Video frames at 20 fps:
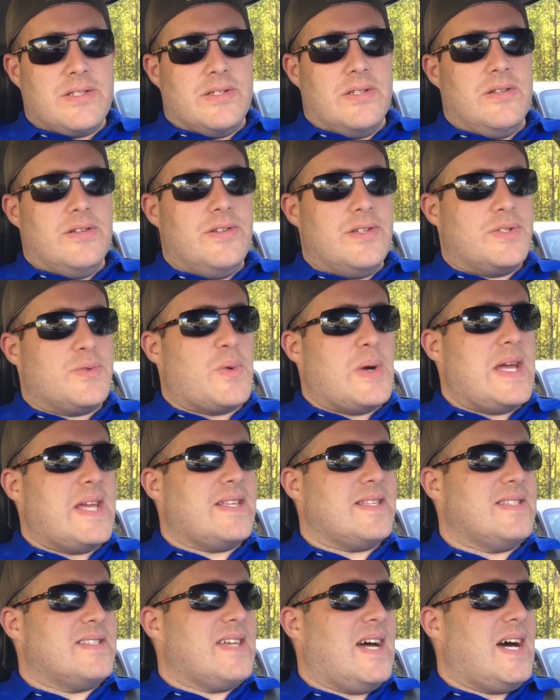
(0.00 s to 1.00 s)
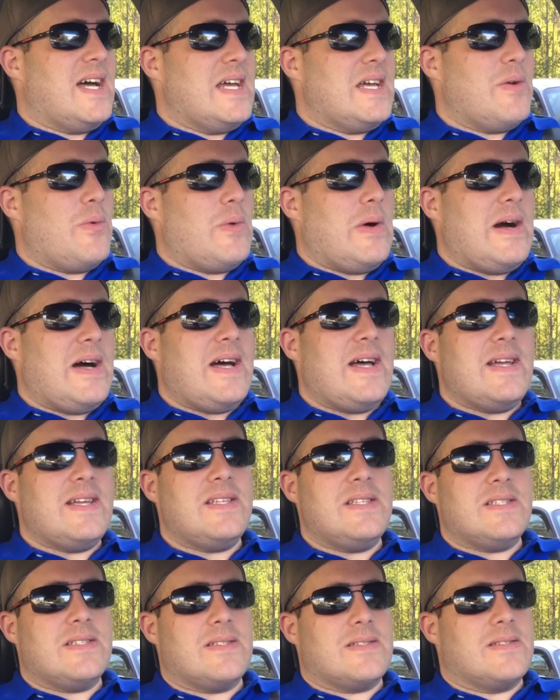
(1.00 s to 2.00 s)
to lose weight
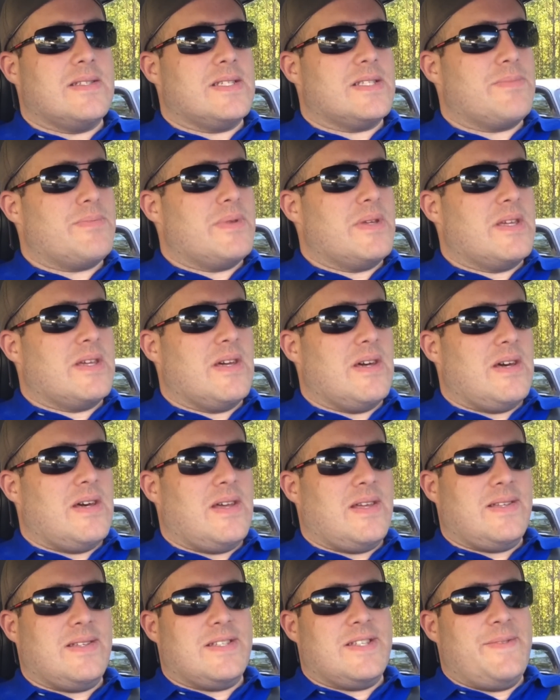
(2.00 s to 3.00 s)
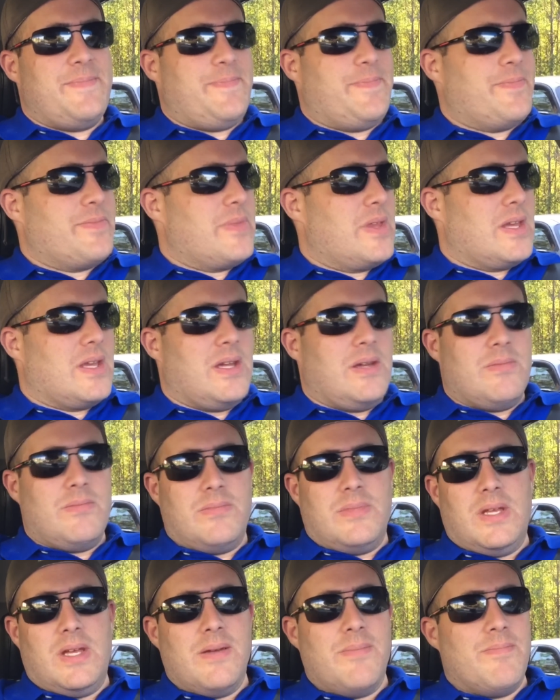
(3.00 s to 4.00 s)
diet-wise, just because
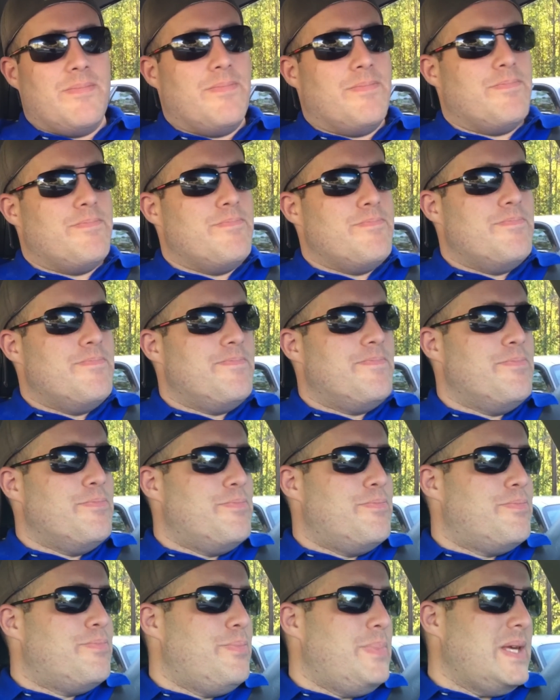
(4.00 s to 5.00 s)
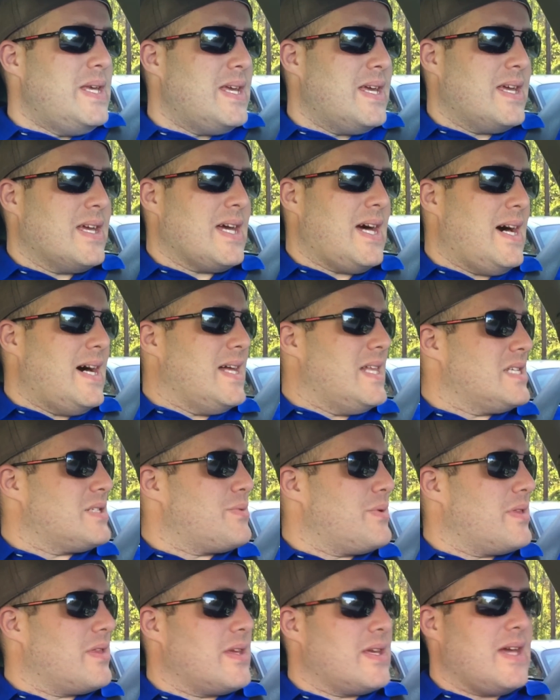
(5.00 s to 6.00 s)
I'm being
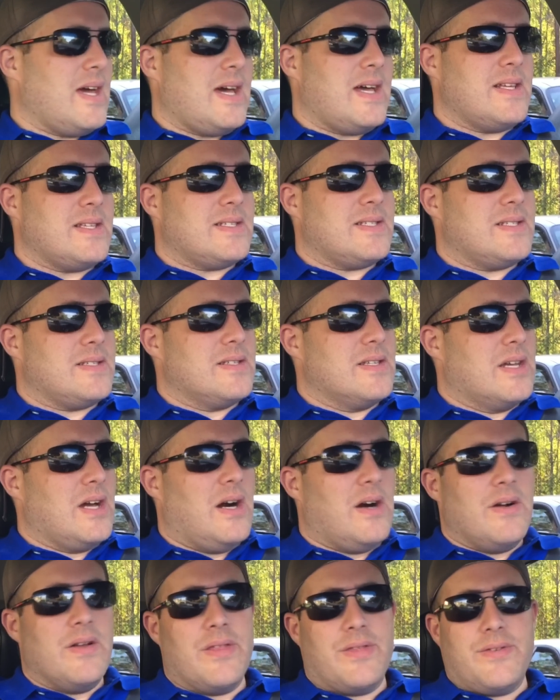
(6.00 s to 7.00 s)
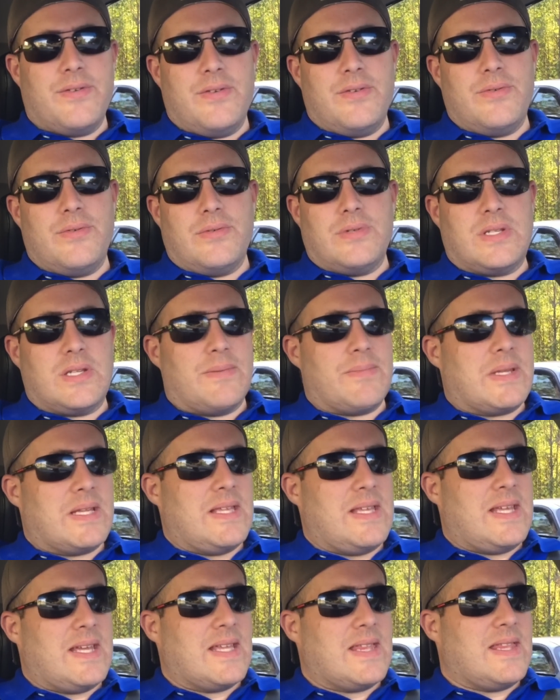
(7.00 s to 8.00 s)
honest with you guys, going through
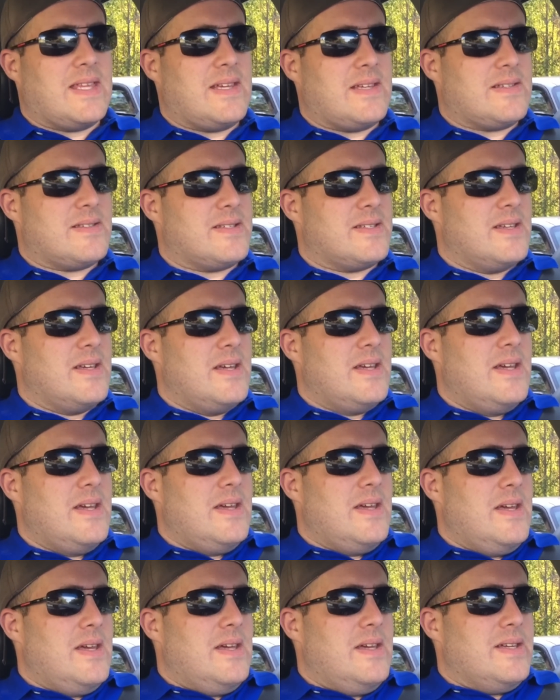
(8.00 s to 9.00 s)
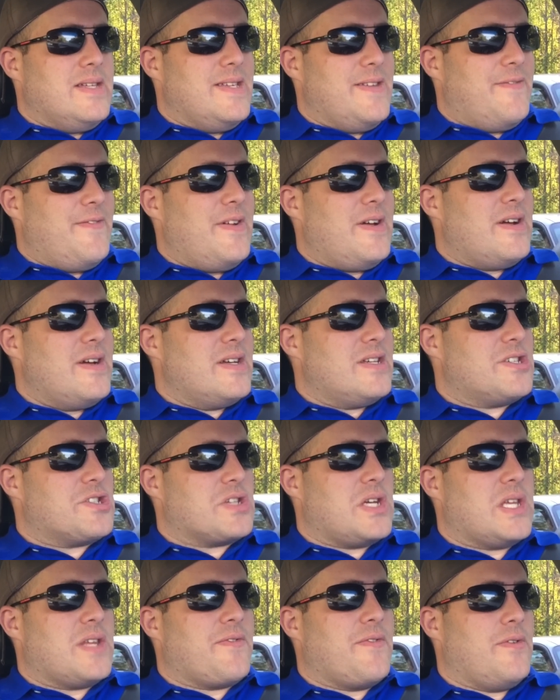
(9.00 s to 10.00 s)
something like this is very
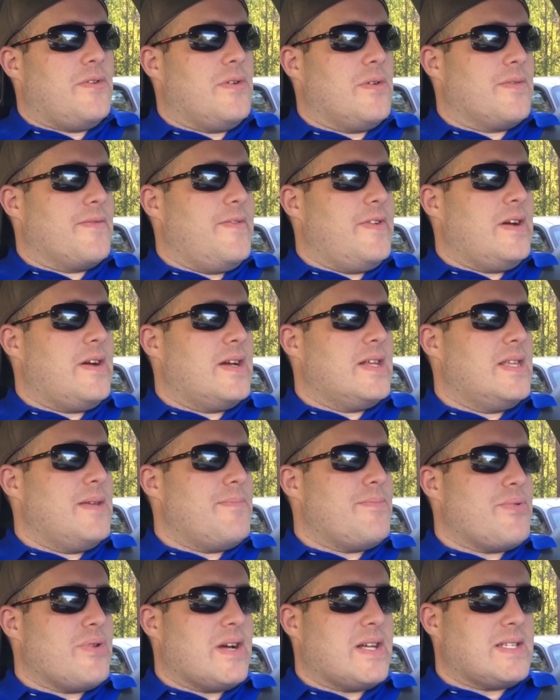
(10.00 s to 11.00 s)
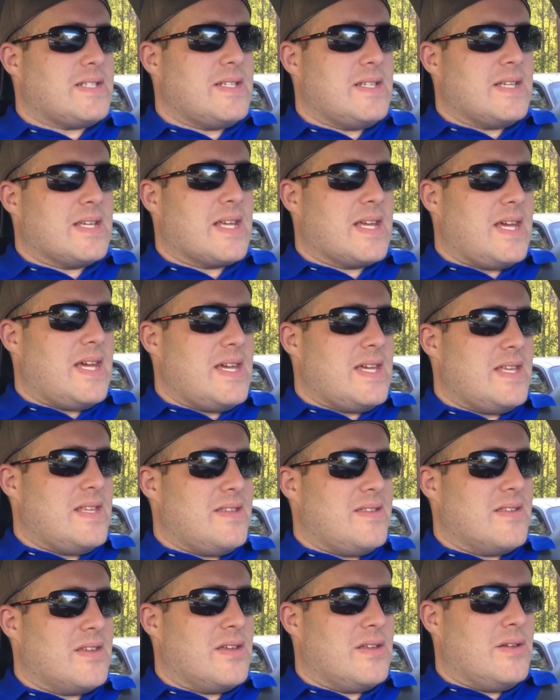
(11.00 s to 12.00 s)
stressful, very depressing,
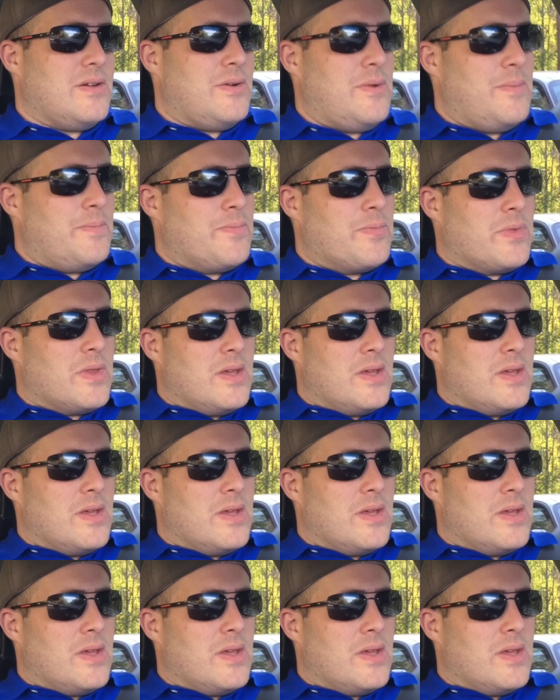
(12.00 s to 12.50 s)
and, you know,